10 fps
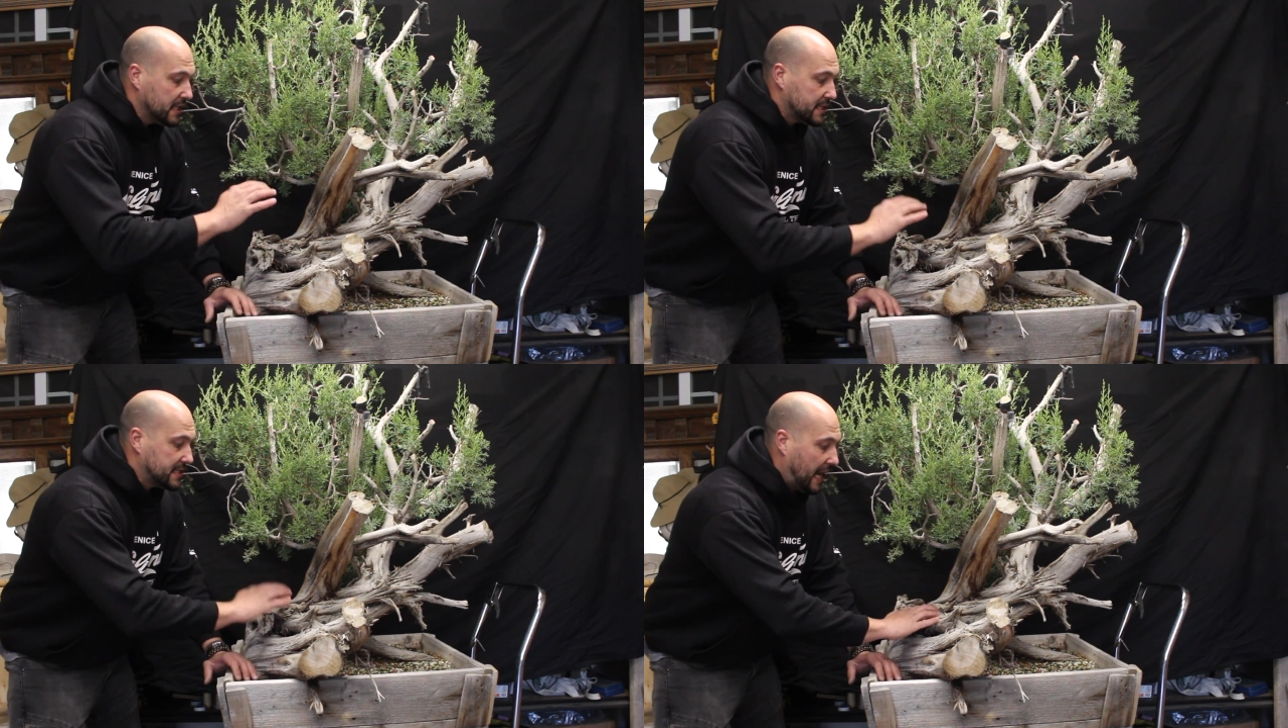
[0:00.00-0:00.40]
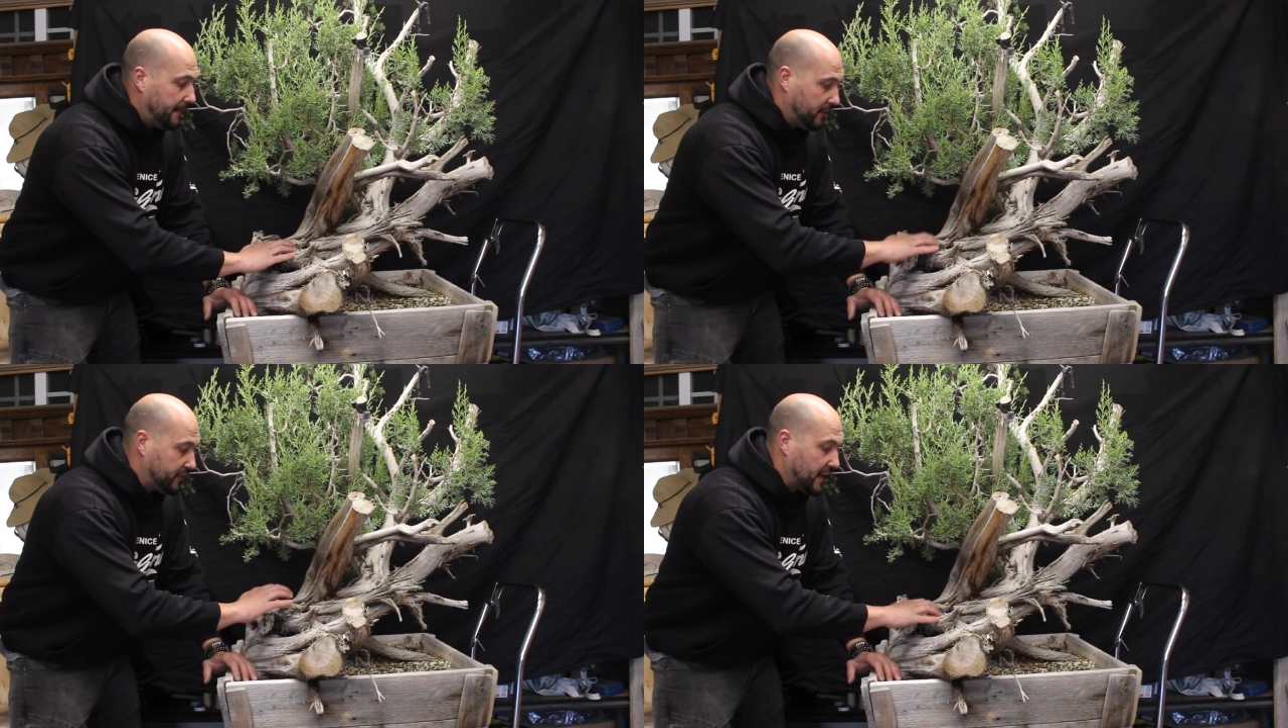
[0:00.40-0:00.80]

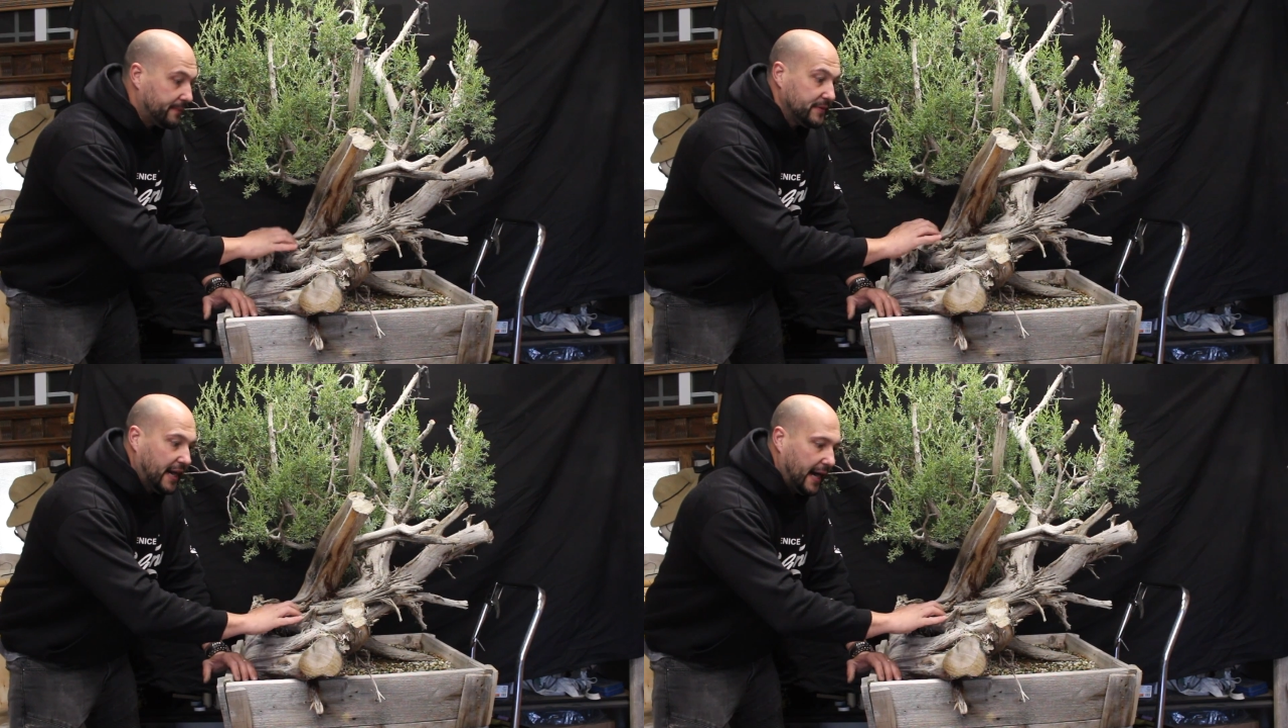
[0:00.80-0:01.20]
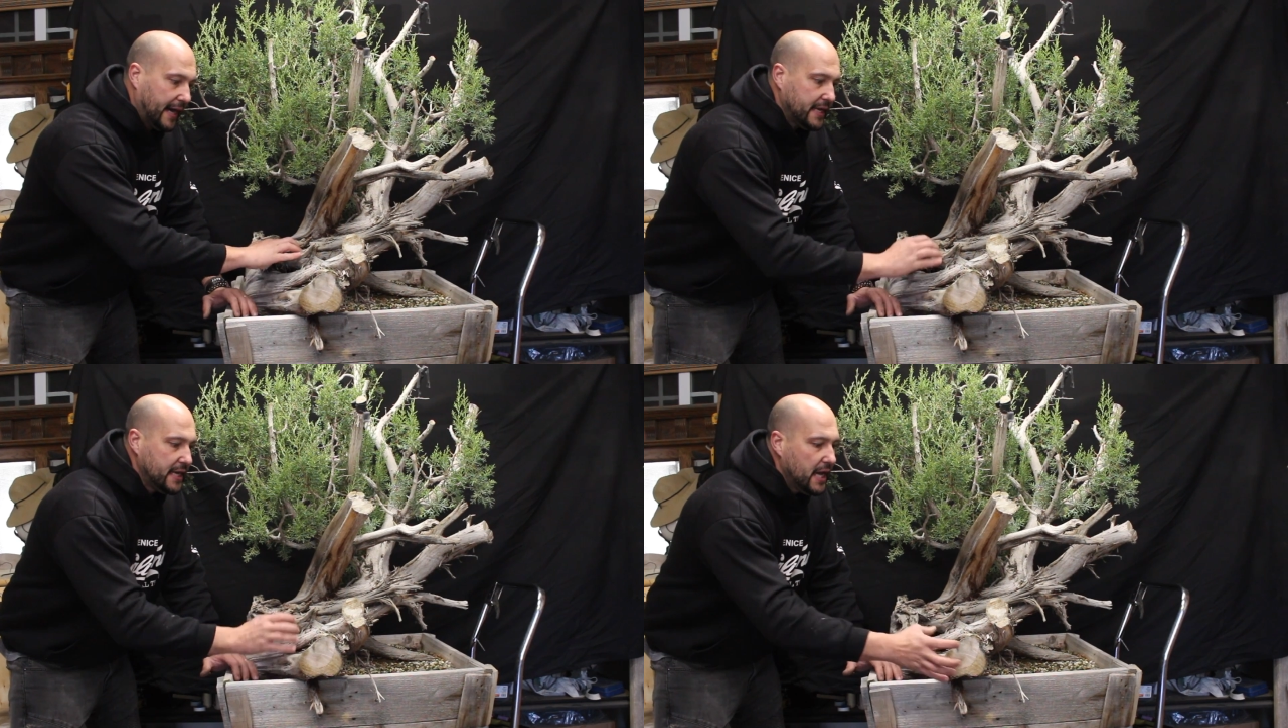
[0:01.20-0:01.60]
some of them
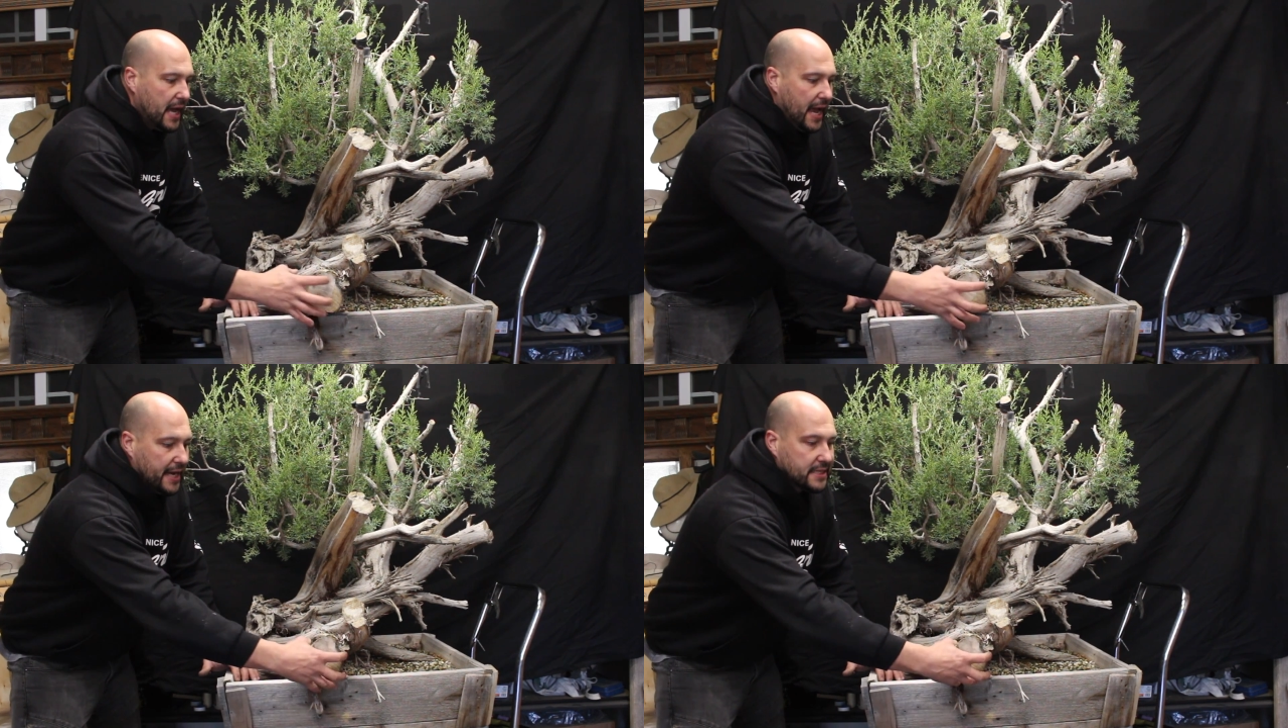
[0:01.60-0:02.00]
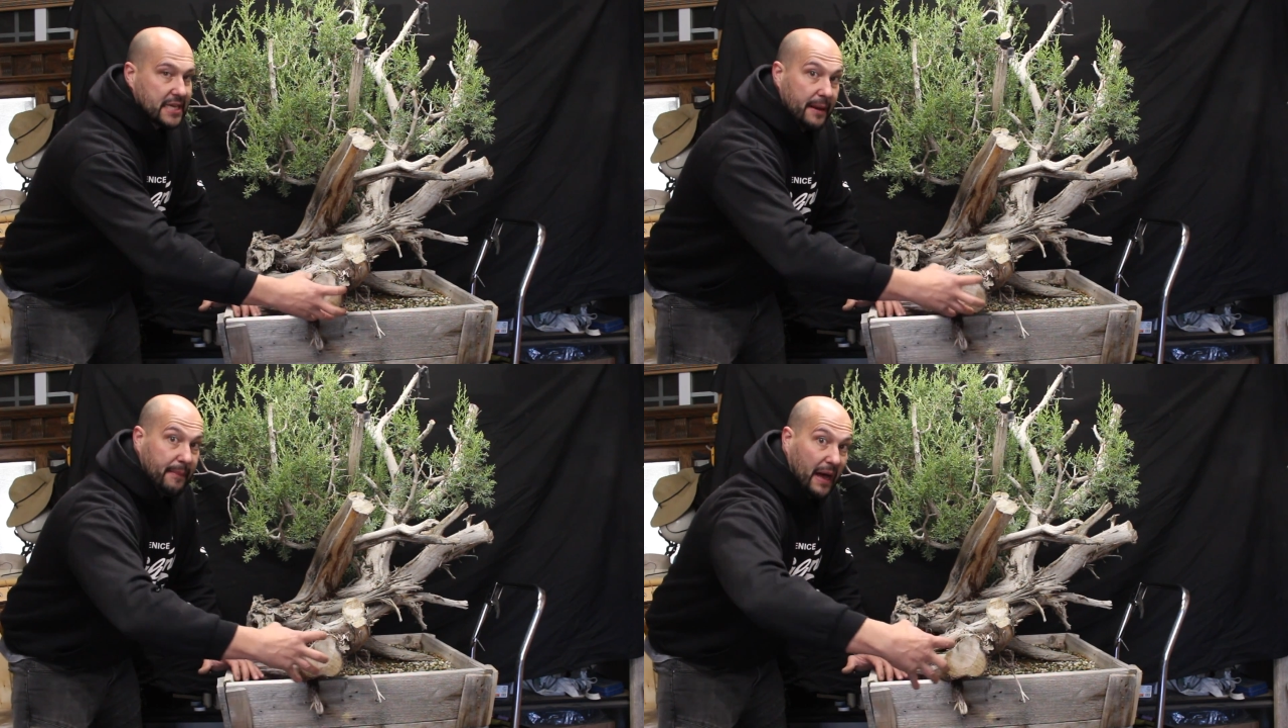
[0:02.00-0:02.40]
die, and
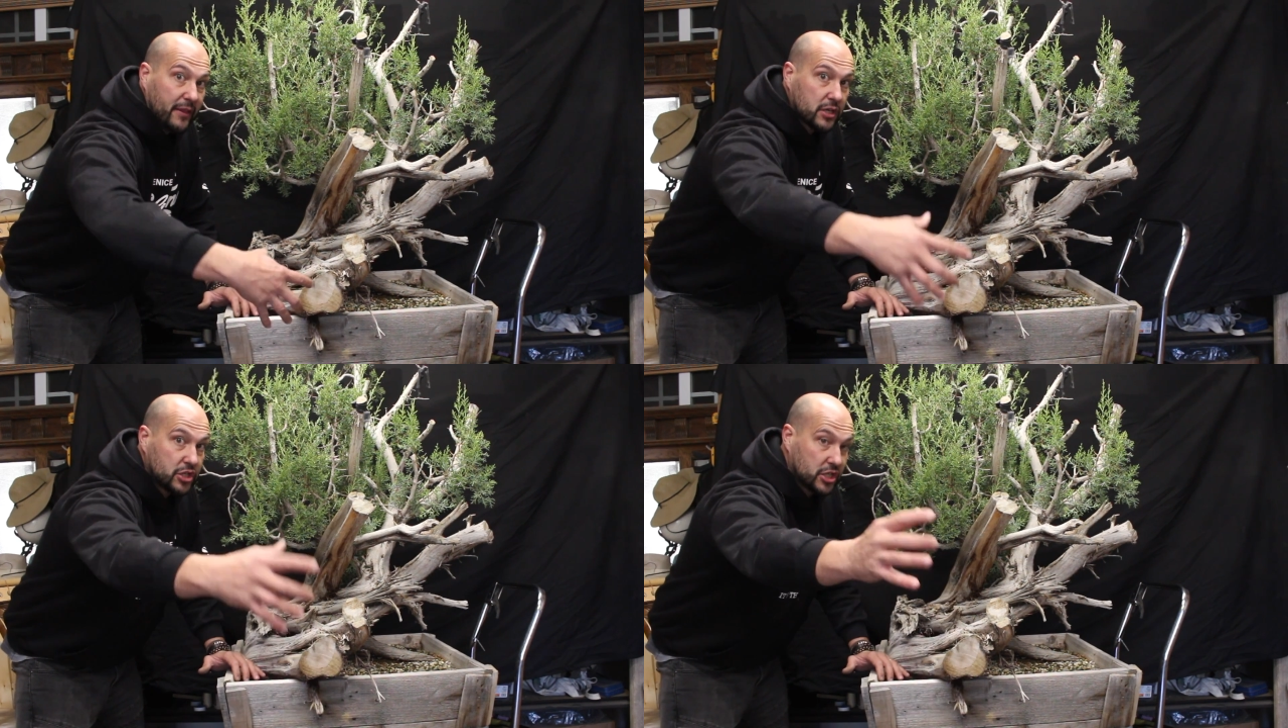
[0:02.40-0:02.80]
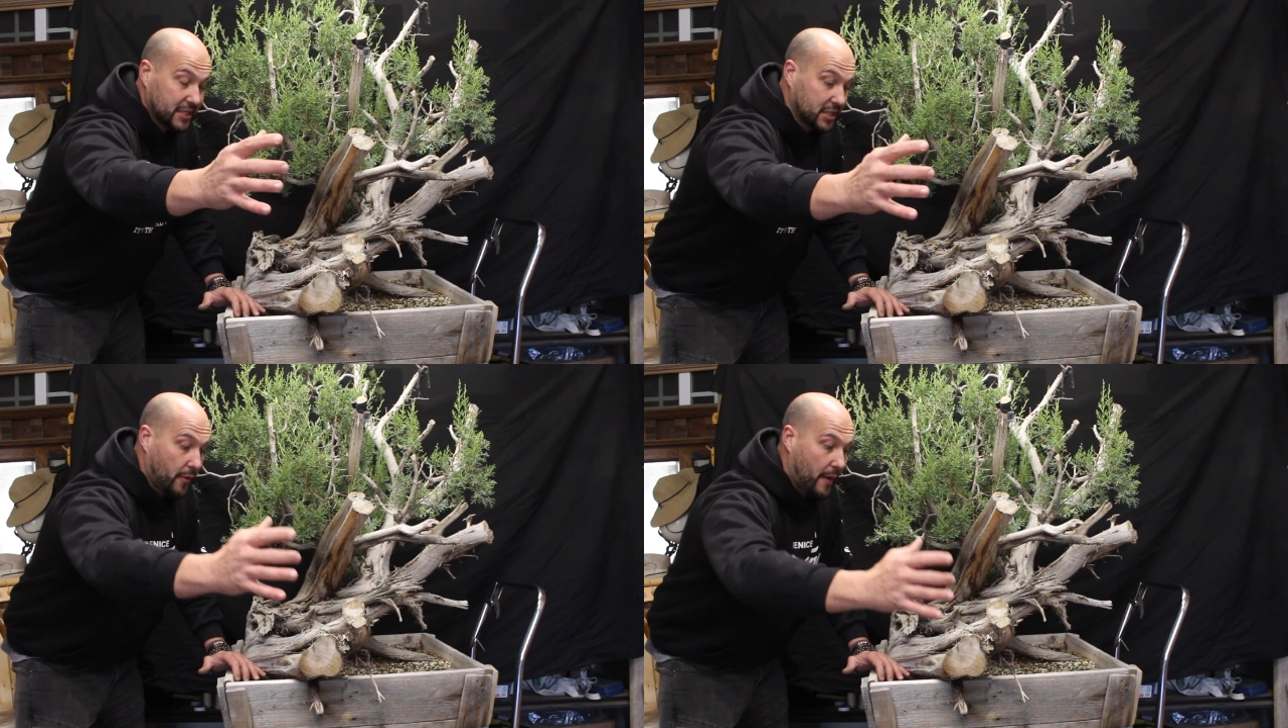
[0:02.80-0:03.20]
some other
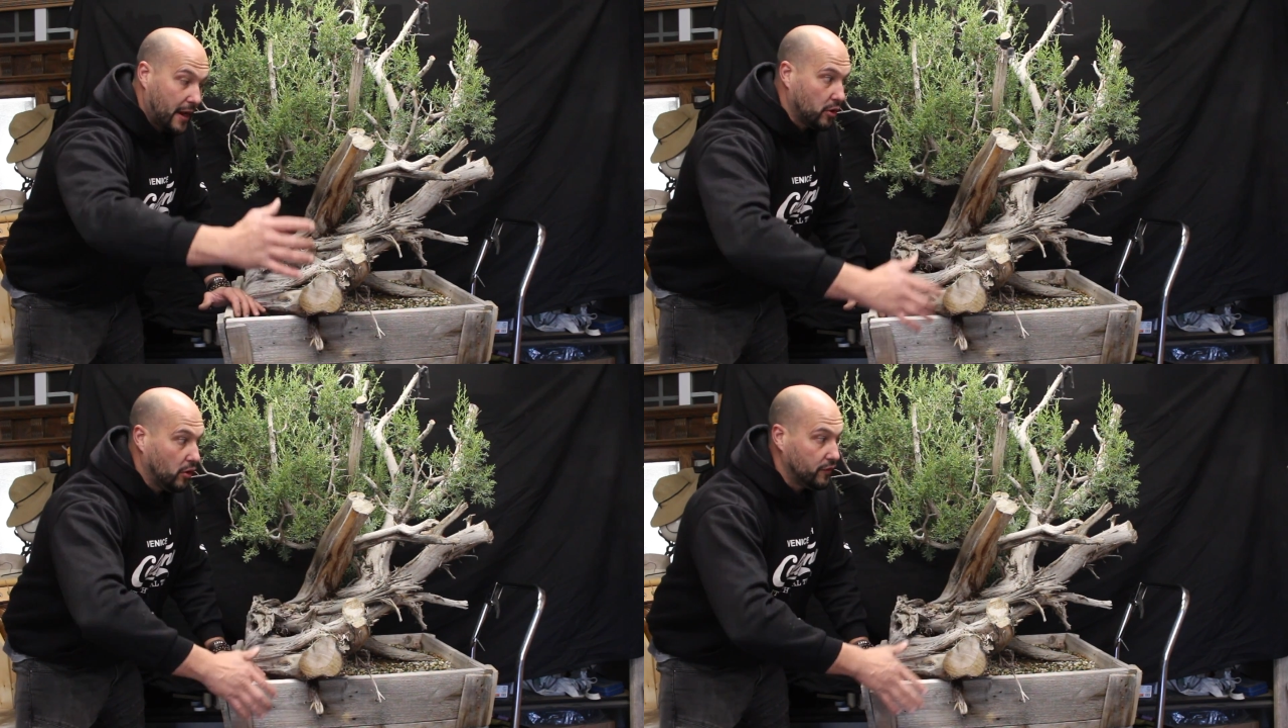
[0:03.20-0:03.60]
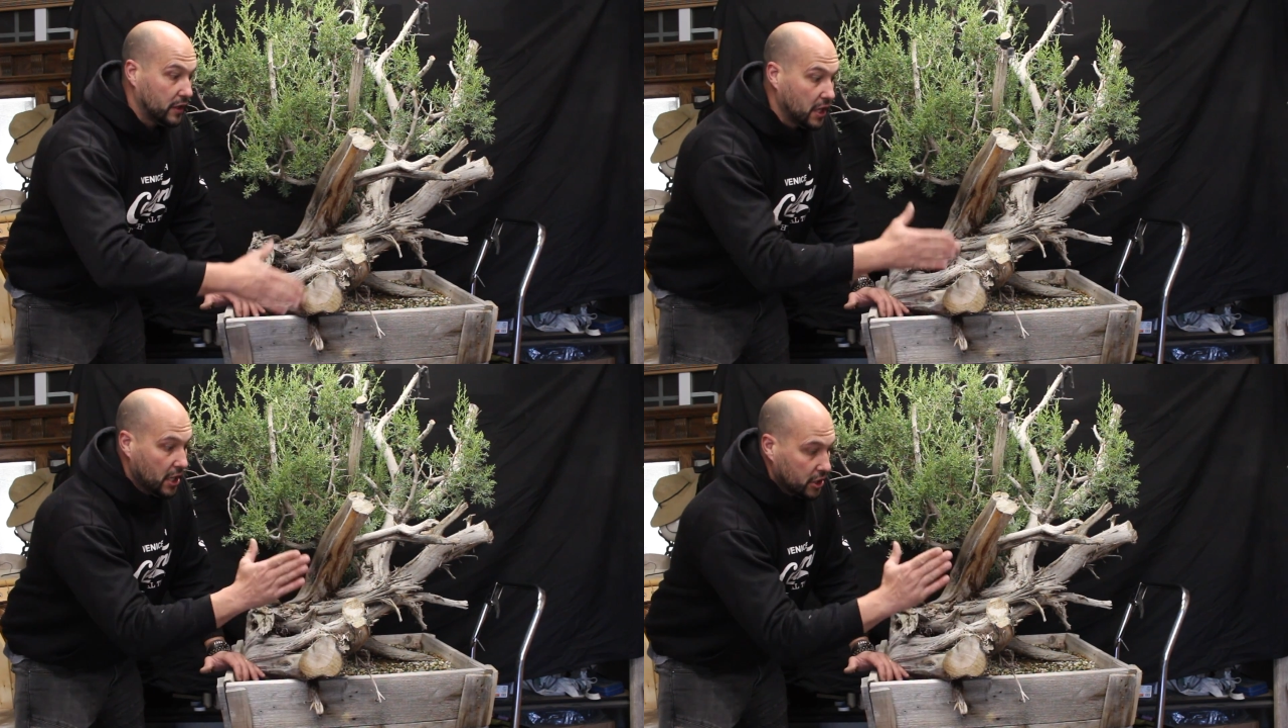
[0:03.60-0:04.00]
just run
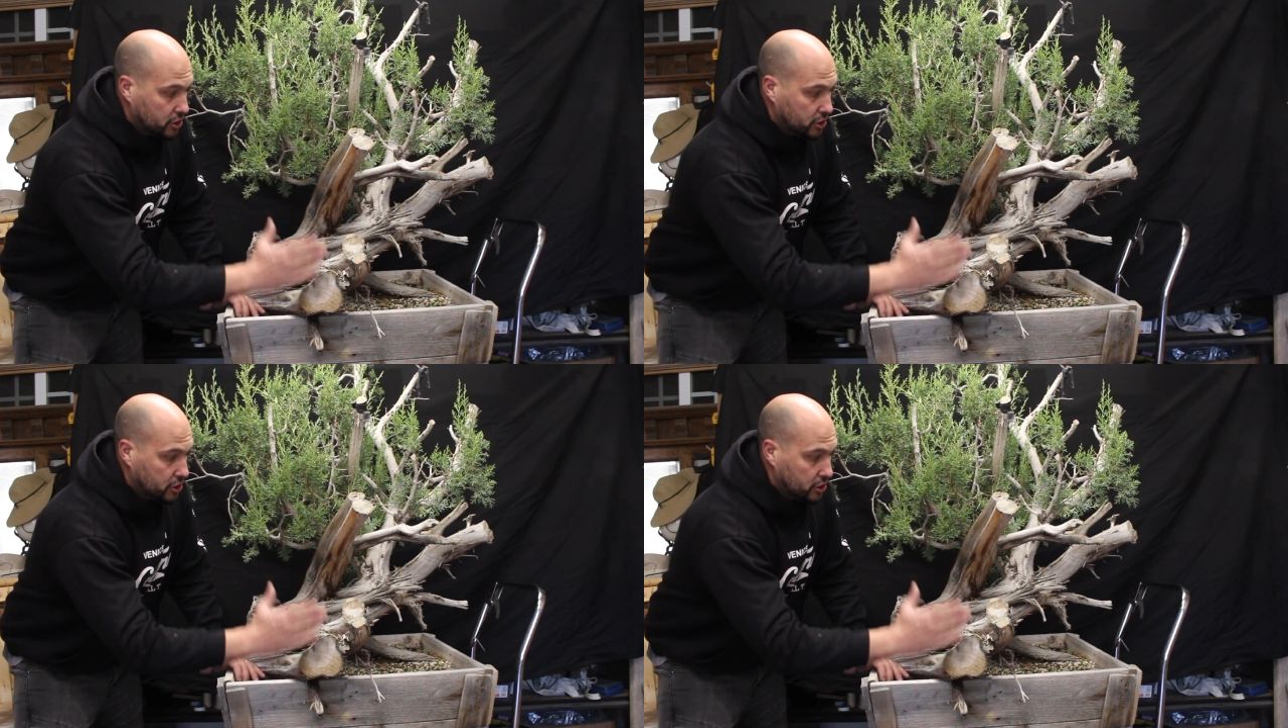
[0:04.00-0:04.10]
over.